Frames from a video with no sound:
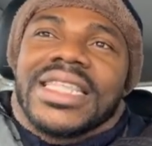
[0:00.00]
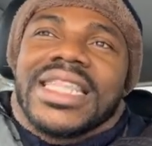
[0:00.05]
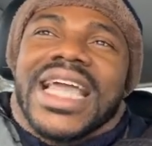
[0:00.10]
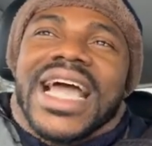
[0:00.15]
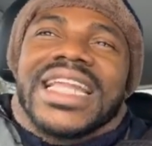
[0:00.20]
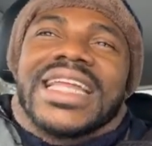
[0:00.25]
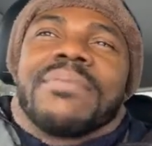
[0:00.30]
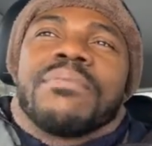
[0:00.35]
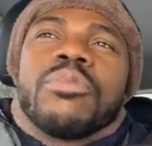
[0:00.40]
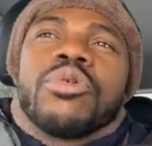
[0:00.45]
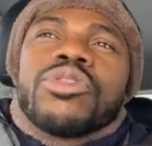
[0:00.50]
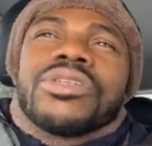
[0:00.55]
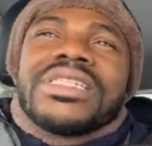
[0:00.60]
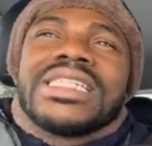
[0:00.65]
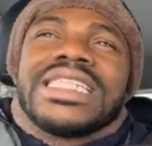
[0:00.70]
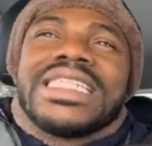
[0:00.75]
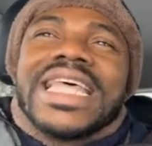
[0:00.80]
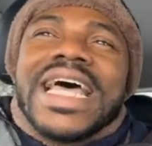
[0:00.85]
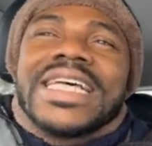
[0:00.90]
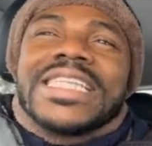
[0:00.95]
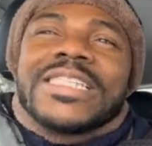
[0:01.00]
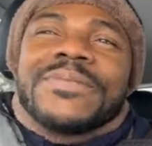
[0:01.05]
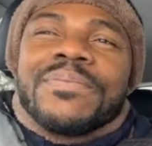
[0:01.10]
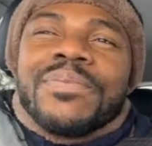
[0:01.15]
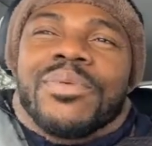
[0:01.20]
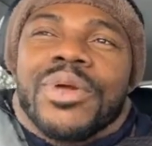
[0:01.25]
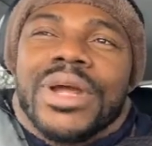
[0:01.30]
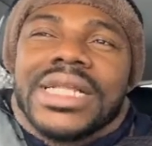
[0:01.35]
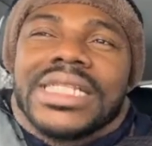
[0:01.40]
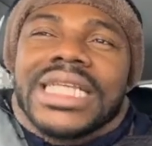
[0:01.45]
they are the most
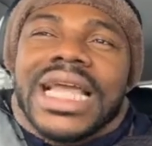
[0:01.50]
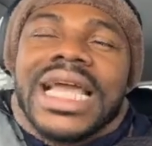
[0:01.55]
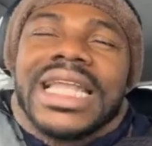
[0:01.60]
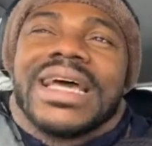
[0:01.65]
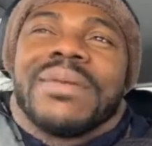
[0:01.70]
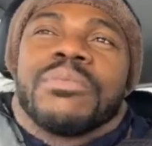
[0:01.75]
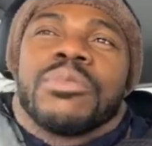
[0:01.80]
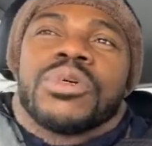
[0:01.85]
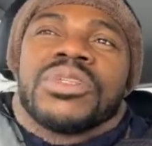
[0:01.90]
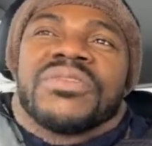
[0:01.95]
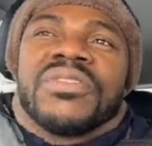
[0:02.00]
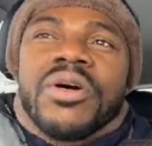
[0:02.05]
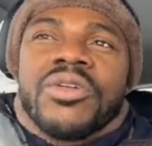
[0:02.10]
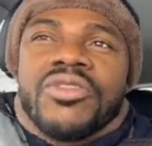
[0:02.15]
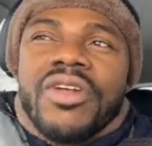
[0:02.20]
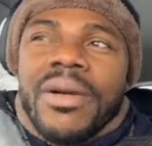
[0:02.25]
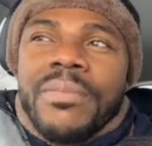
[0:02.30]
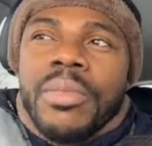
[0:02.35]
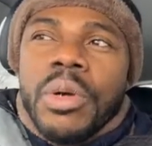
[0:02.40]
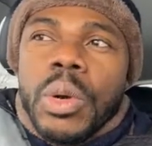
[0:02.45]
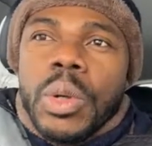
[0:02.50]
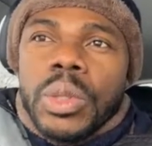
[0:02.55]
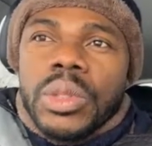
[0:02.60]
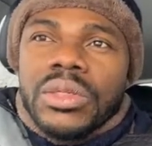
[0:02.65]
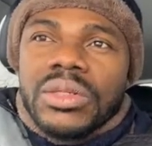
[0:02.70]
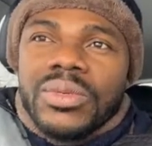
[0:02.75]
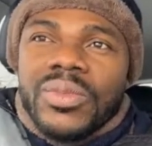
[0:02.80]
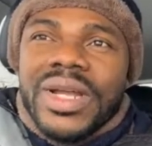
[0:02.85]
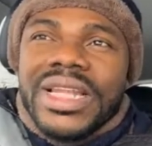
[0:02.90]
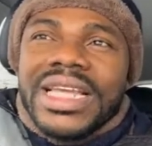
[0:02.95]
desperate and the most vulnerable
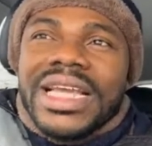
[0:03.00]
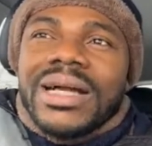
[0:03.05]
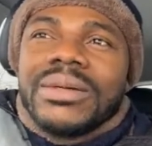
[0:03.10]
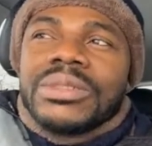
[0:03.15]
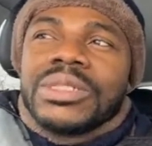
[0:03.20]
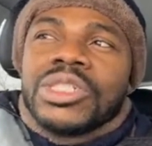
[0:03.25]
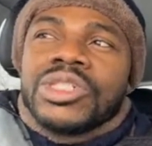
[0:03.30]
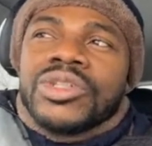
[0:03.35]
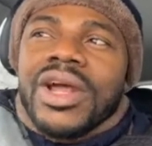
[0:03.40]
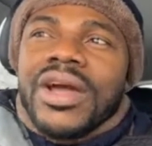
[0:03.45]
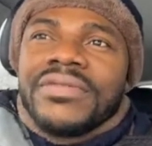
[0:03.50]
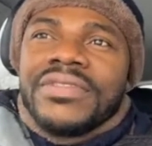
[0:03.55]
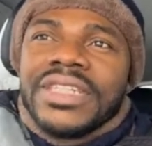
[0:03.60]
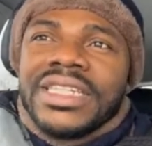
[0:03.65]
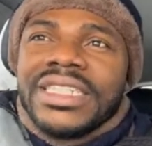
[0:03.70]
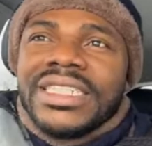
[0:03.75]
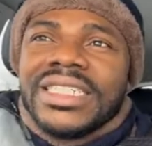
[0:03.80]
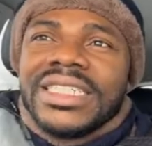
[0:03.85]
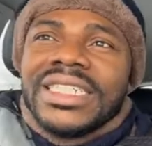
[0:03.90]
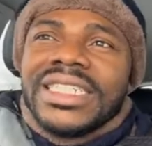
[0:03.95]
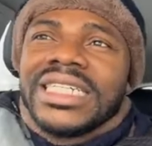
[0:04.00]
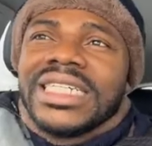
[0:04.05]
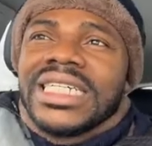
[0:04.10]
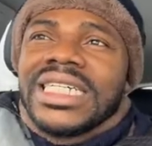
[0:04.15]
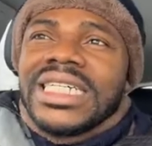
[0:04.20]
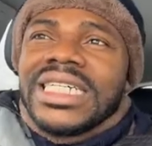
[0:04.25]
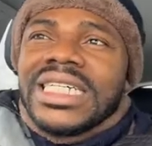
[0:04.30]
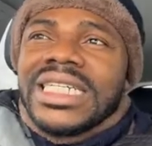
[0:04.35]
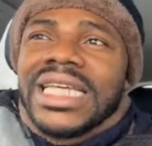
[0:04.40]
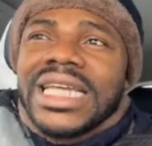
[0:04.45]
when it comes to traveling.
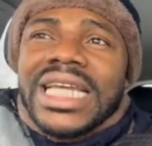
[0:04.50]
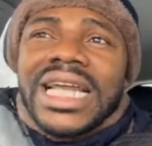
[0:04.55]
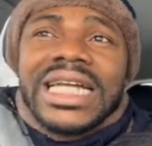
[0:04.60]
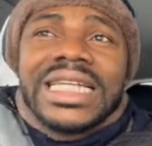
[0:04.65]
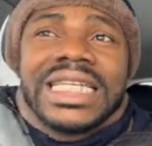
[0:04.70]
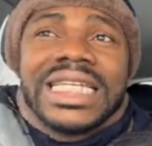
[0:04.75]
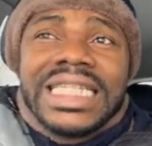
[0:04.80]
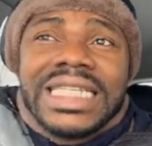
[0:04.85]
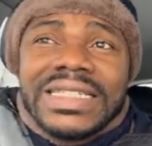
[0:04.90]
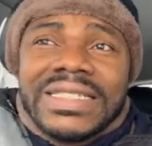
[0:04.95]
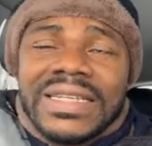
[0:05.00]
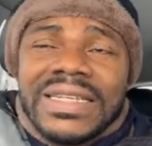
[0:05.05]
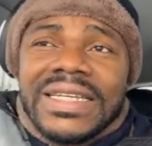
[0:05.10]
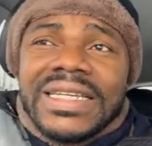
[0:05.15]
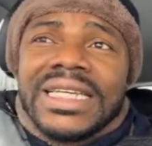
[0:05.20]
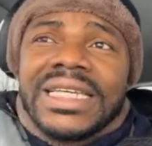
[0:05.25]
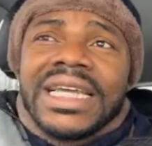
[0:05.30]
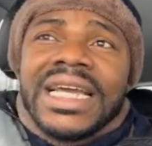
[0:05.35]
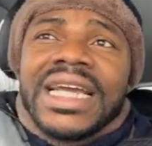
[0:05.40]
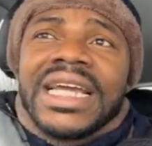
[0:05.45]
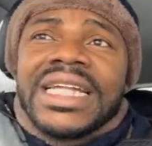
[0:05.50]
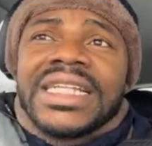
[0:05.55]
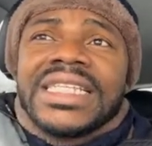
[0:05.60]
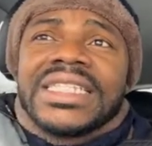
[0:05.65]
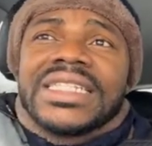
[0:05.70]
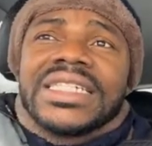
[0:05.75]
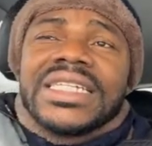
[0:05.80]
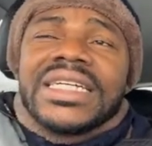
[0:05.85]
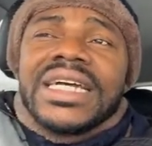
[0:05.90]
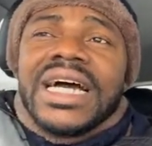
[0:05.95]
They can easily
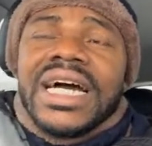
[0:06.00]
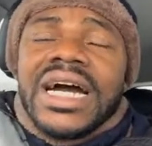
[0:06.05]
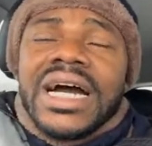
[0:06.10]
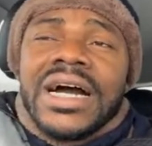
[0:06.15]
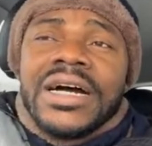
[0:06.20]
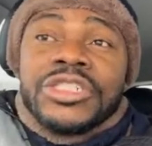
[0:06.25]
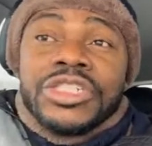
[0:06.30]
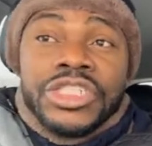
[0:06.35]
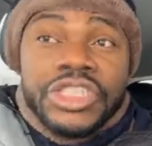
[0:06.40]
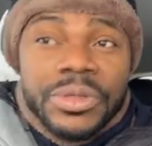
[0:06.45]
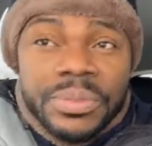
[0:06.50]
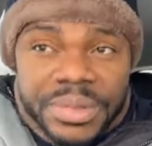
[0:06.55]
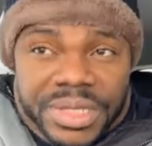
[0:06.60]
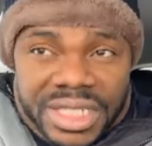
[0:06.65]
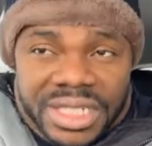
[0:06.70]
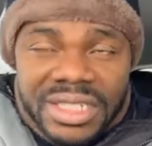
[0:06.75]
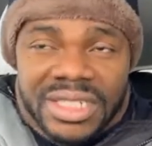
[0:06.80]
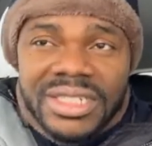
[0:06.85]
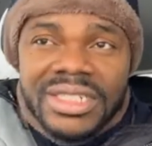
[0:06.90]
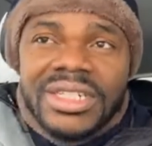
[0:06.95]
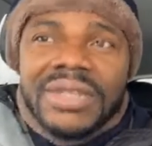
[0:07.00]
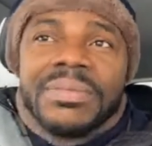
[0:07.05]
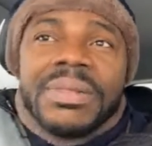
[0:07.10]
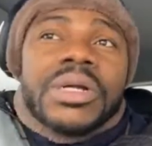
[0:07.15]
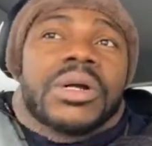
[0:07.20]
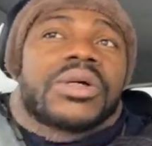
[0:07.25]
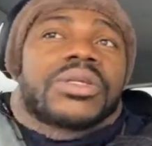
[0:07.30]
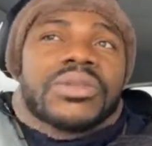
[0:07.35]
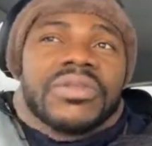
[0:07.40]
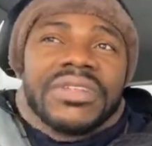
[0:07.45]
get duped
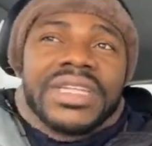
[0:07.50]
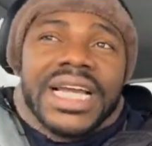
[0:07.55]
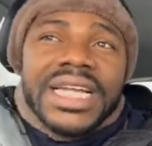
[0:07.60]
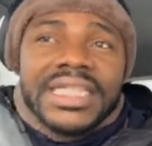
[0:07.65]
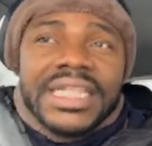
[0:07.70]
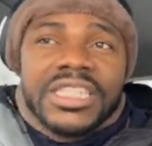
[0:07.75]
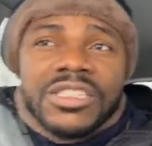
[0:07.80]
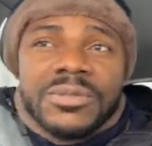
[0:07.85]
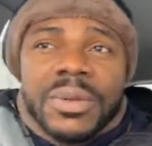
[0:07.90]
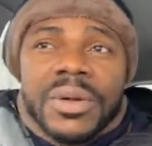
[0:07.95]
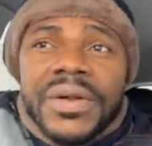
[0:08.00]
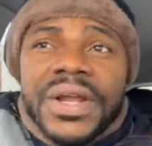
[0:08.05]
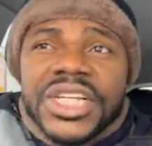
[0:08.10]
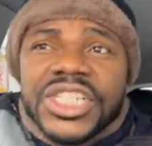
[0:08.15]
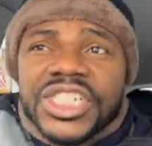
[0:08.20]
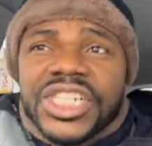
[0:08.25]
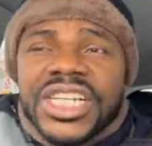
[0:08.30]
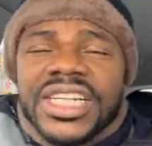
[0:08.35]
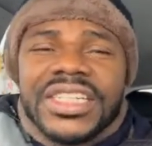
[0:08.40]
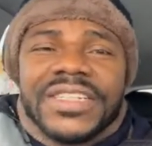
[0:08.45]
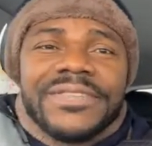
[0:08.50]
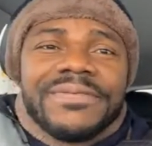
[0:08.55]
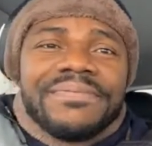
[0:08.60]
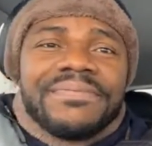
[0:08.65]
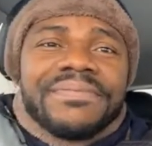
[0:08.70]
because of their desperation.